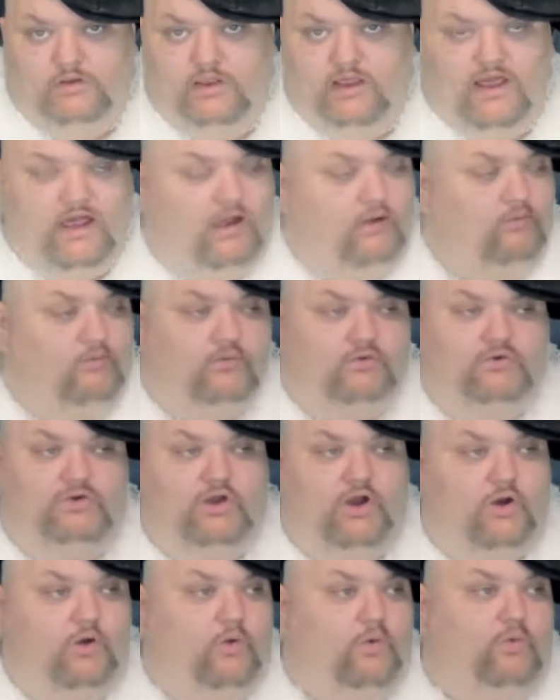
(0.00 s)
I
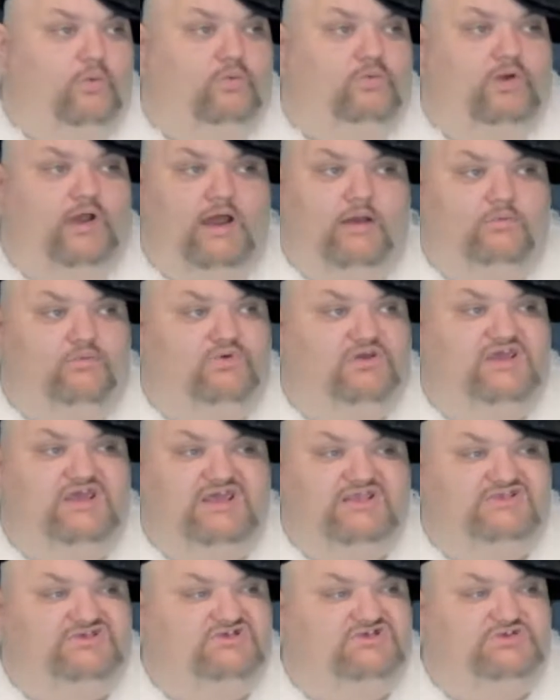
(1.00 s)
will
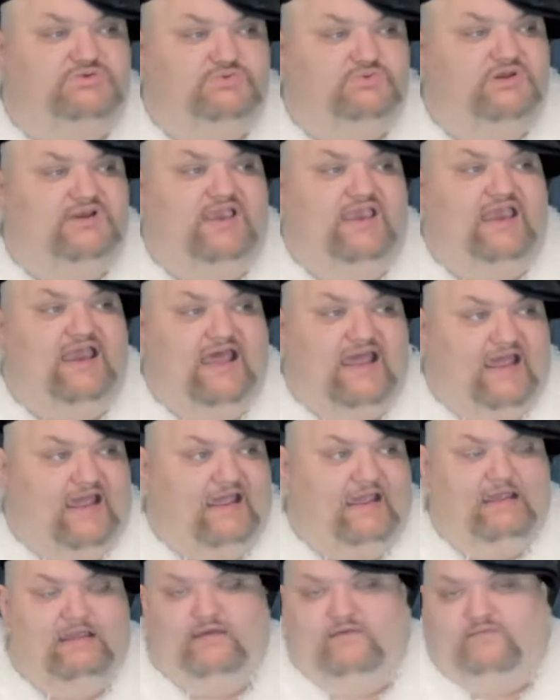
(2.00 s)
eat you alive.